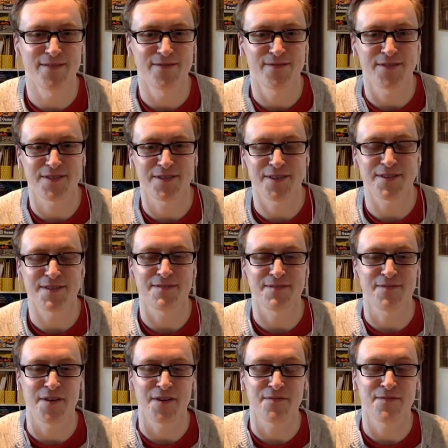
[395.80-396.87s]
for
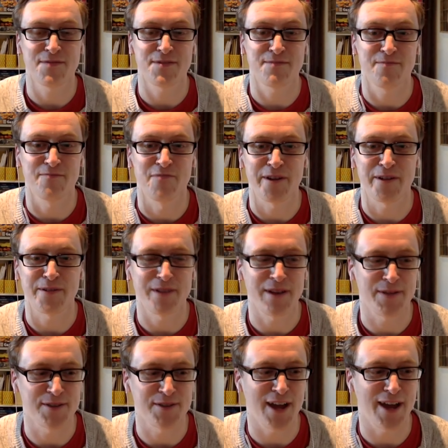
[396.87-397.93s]
certain uh, for real
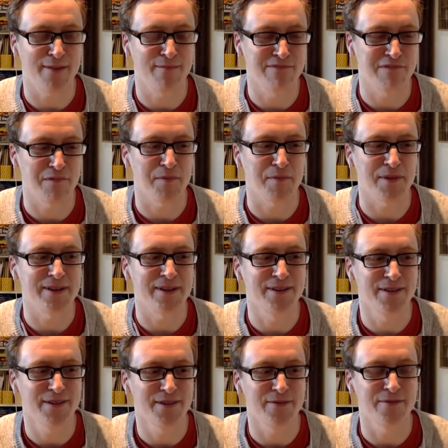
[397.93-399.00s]
in the chat probably
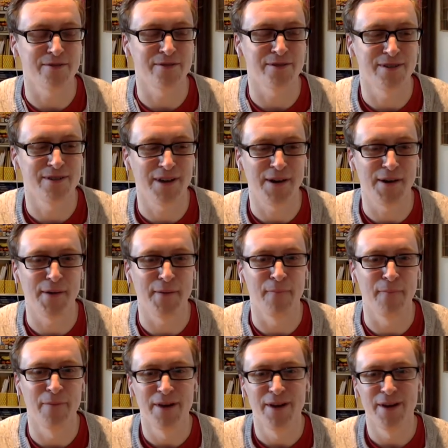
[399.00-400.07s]
or
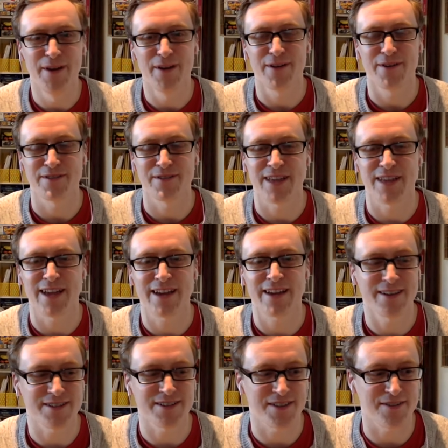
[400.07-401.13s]
um, on Slack
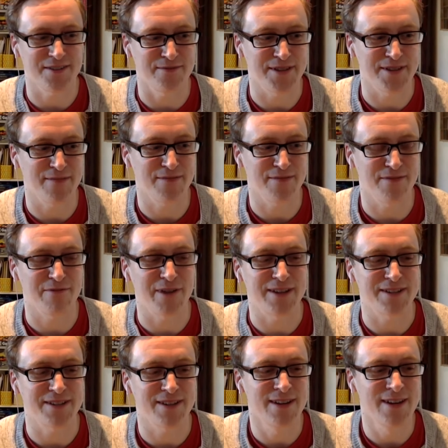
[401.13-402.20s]
because I don't want to give the wrong
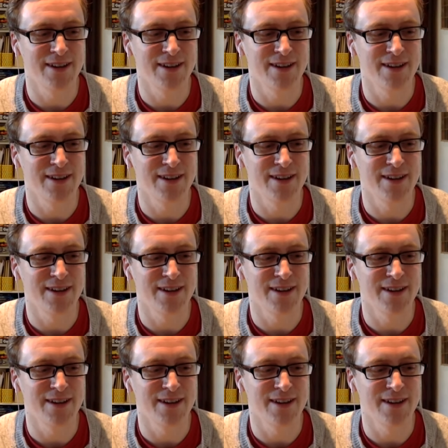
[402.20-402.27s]
answer.